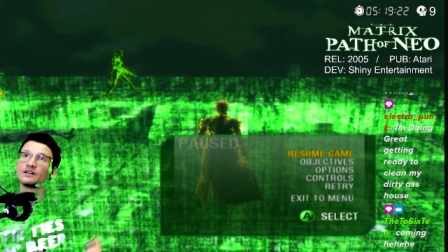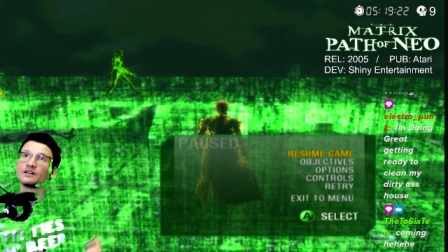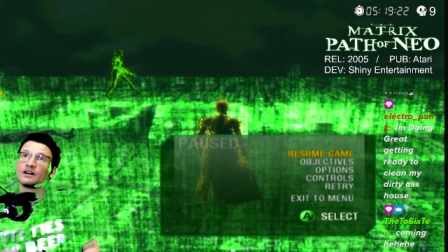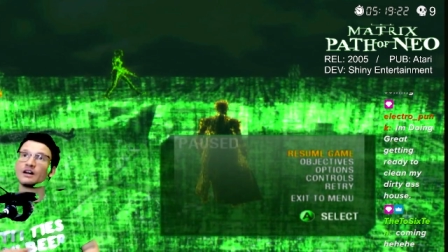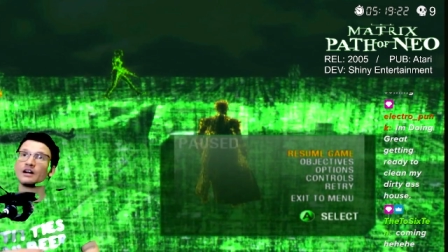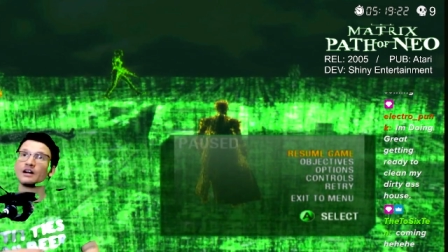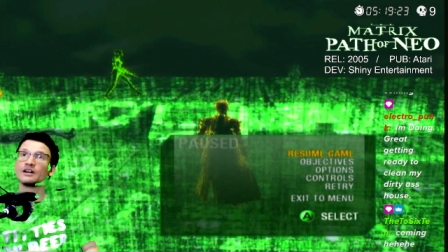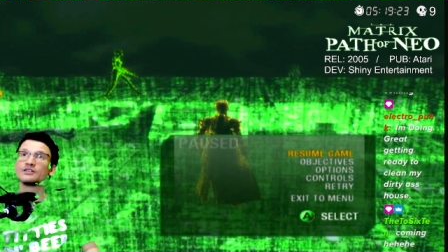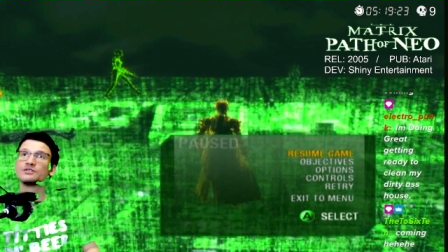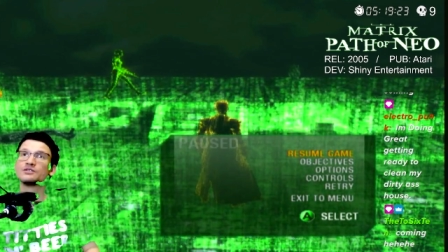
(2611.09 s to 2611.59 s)

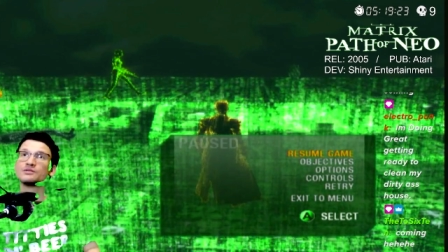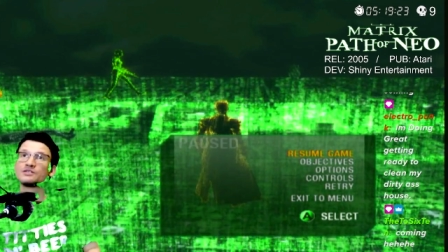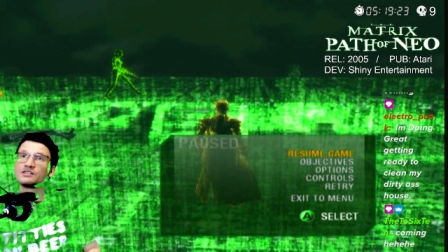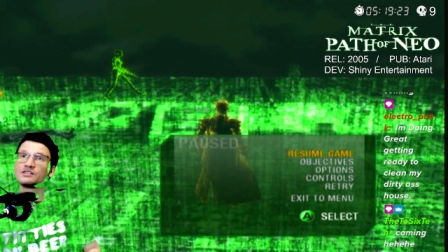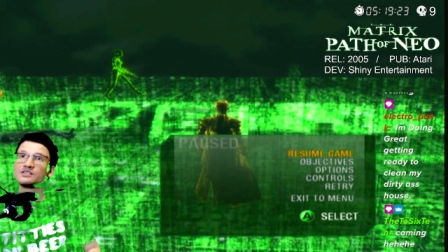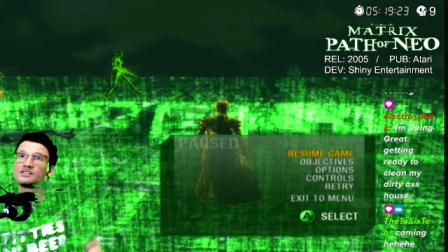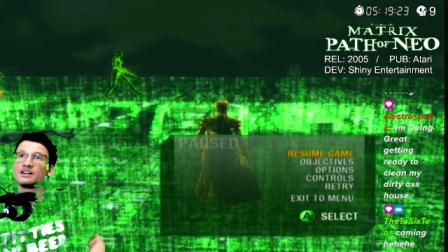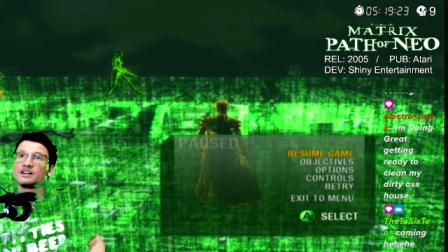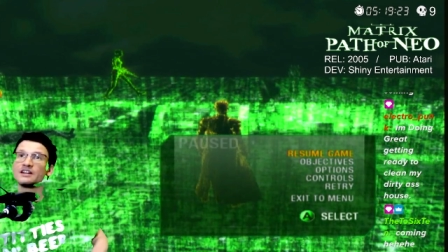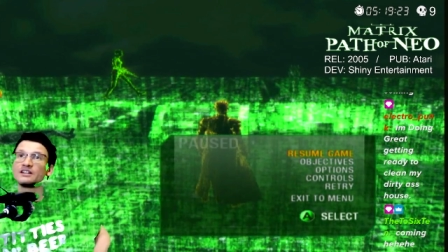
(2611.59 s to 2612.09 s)
Uh, two
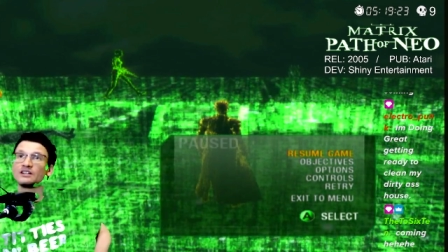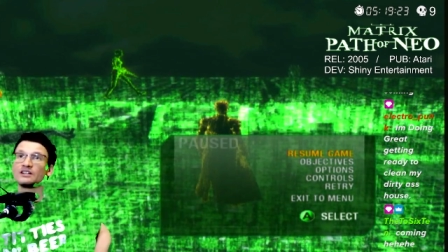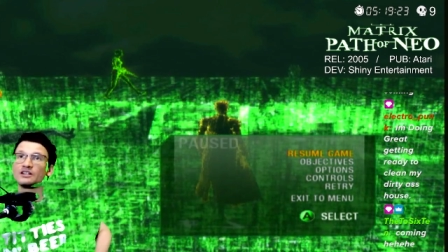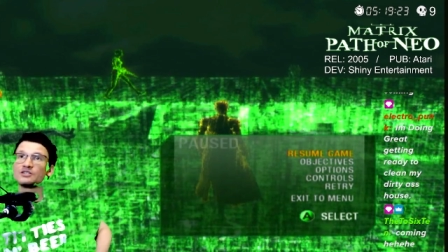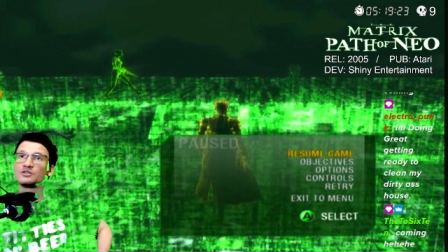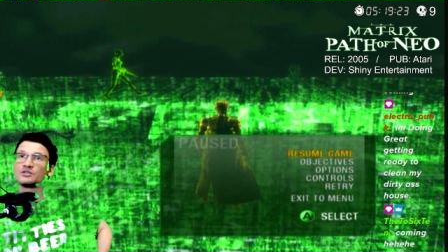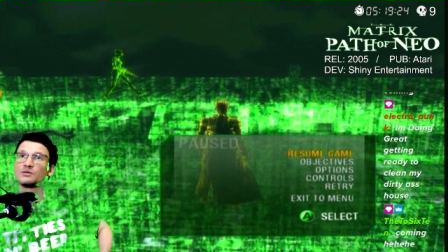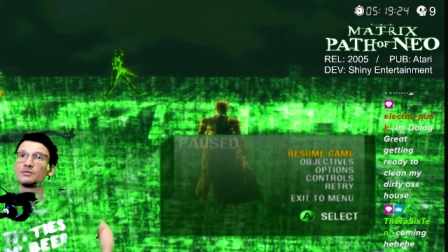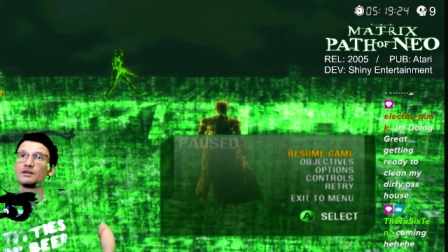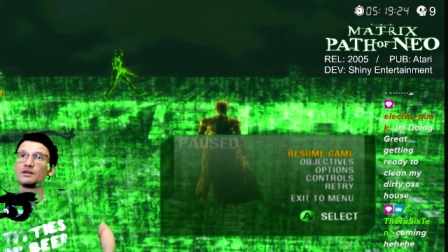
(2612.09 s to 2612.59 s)
six ten,
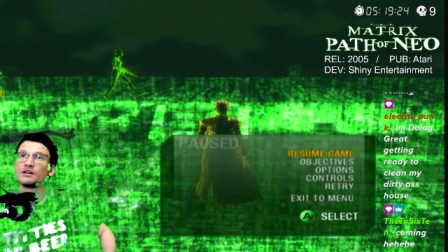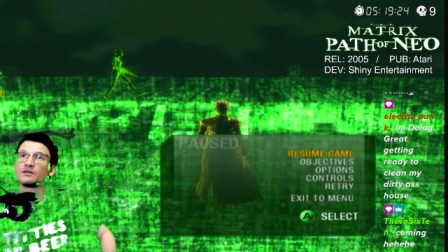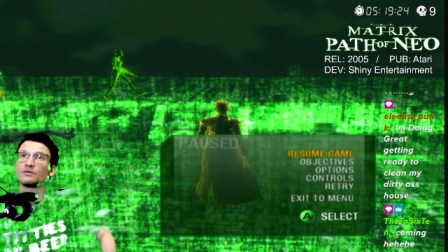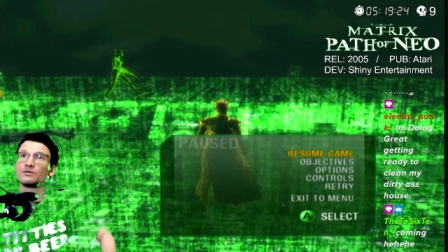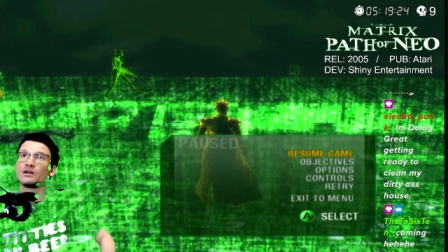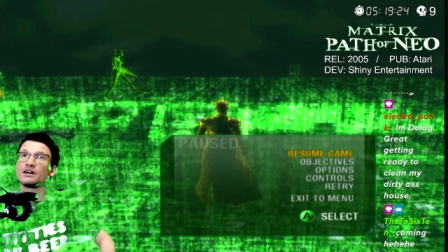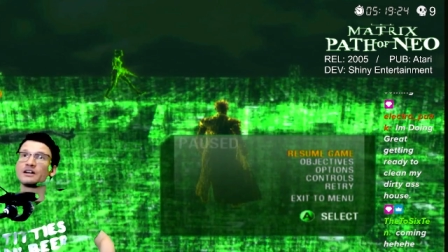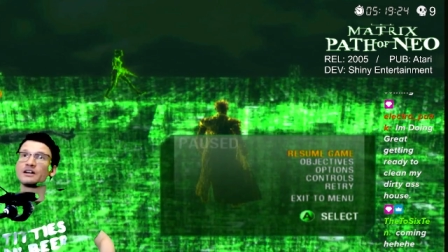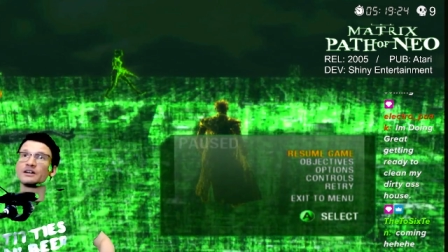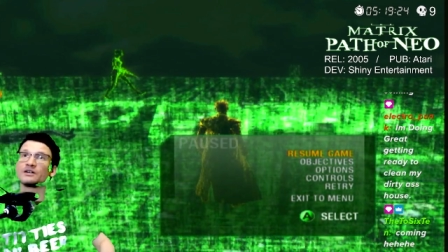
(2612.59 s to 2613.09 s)
punk
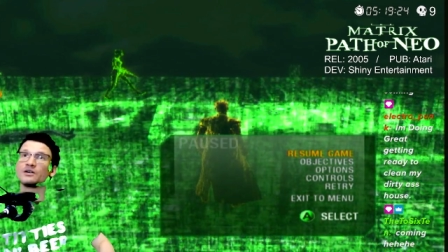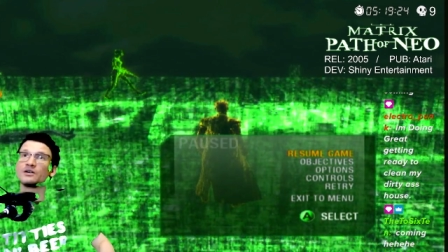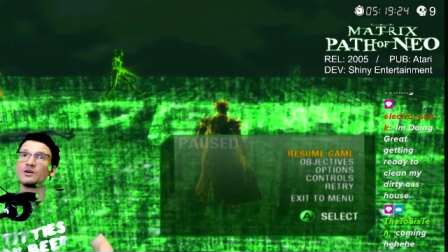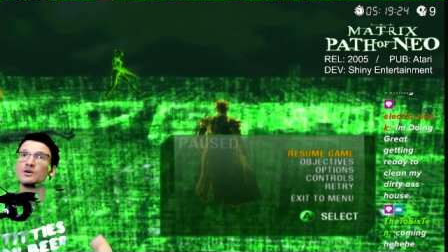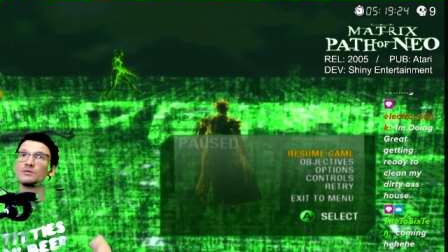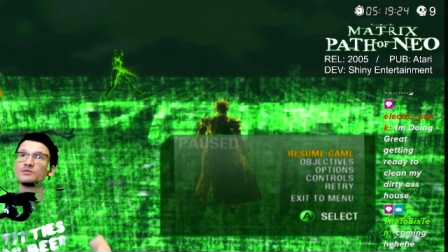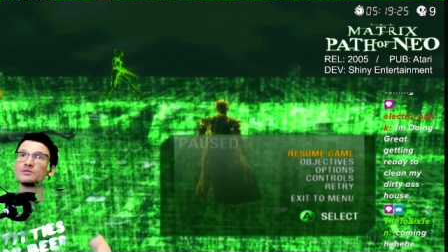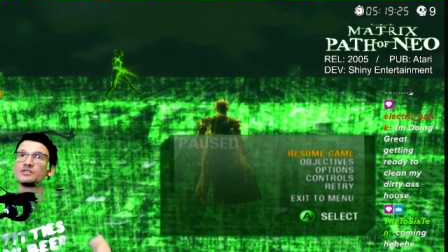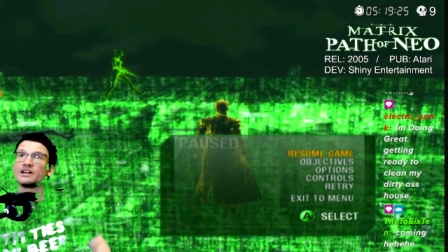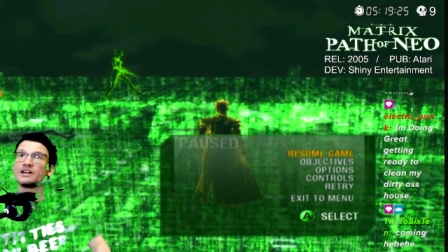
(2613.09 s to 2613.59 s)
rocket
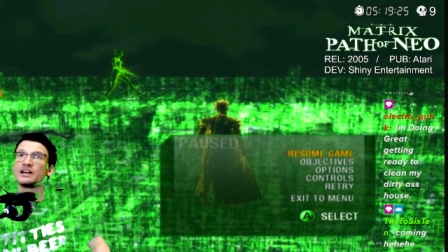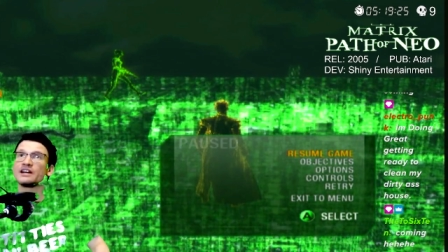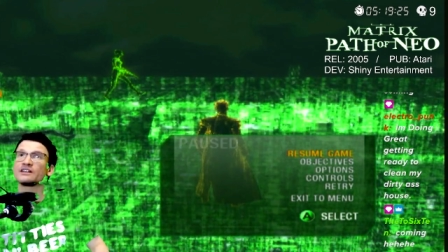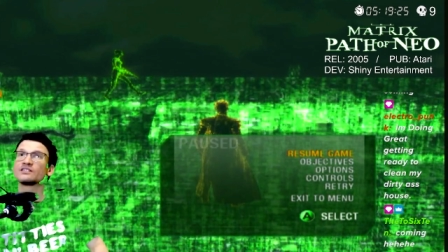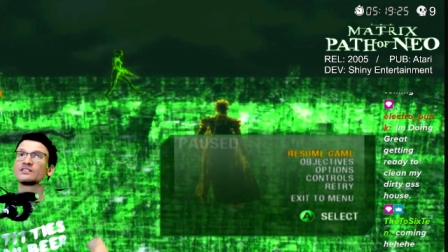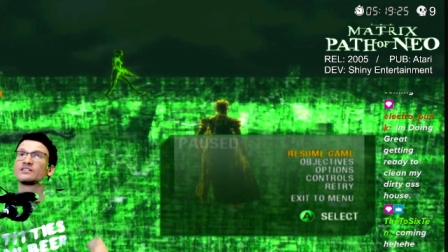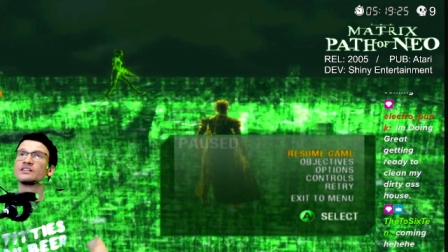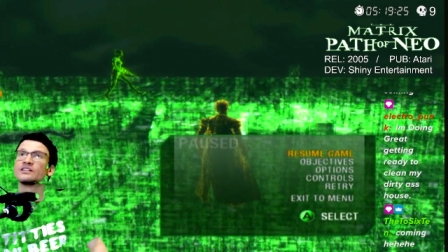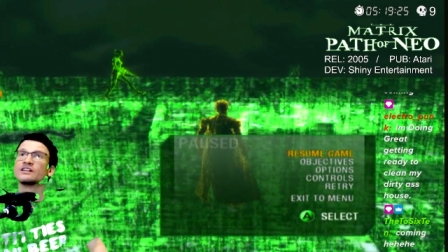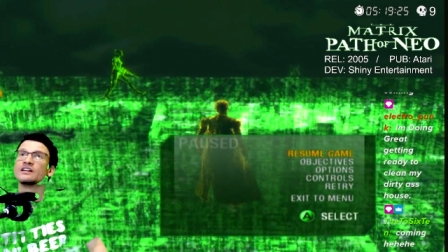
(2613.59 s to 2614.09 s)
comb,
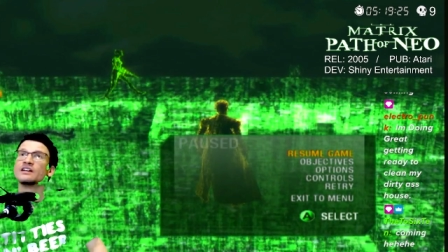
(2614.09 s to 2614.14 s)
Jax.